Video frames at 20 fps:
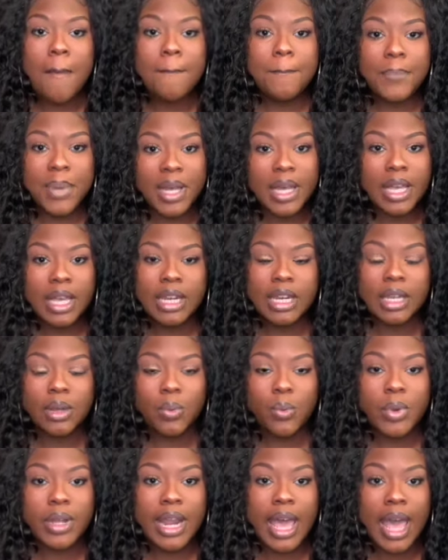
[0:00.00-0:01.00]
but
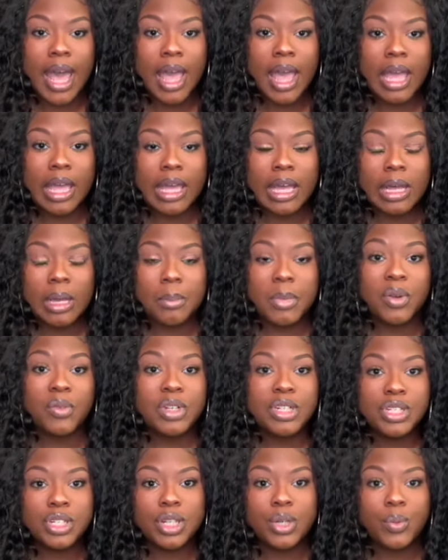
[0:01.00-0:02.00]
when I
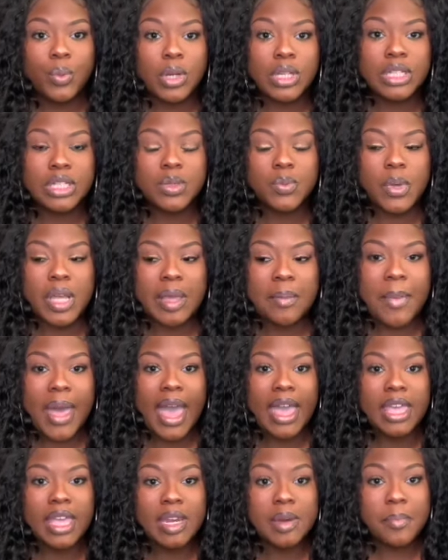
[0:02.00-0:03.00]
originally wore this wig
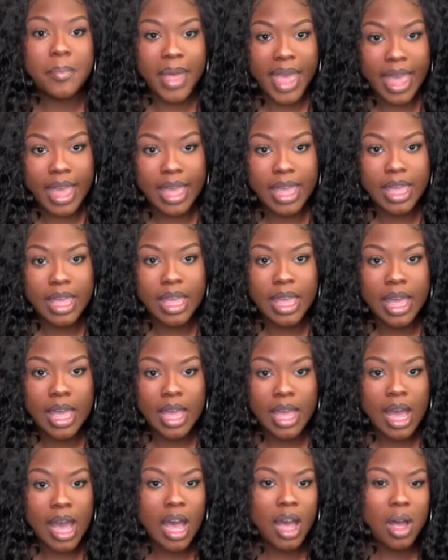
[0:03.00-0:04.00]
back in May,
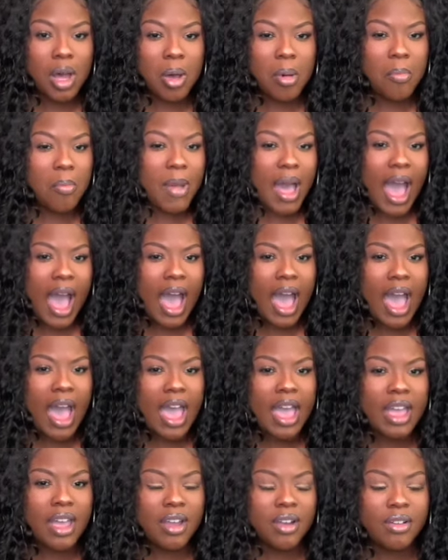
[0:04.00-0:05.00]

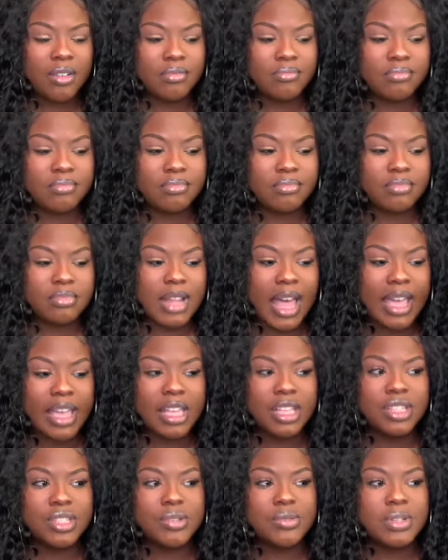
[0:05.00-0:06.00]

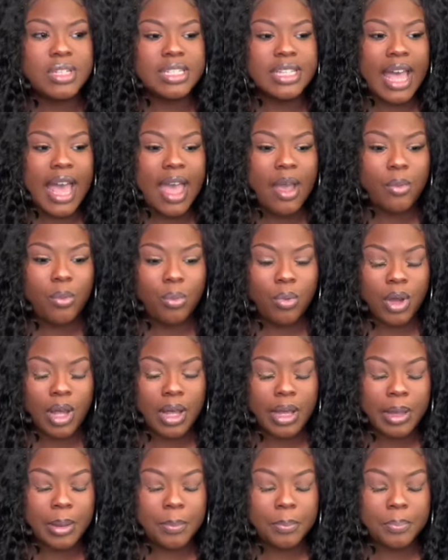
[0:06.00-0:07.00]
as soon as I
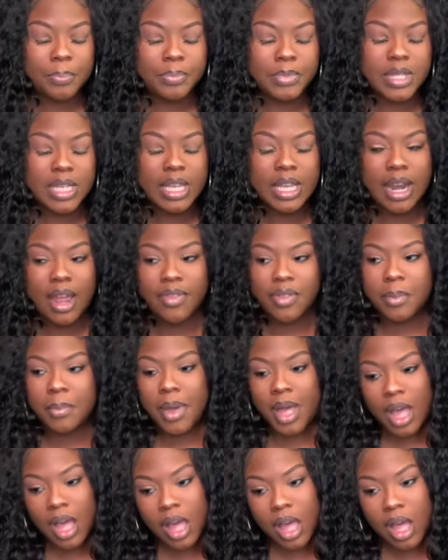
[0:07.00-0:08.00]
took it out the
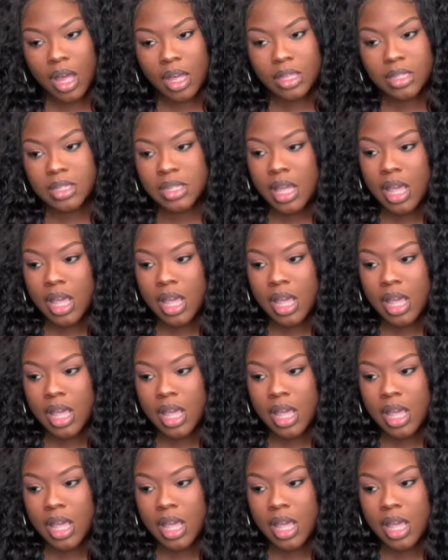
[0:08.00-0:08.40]
box,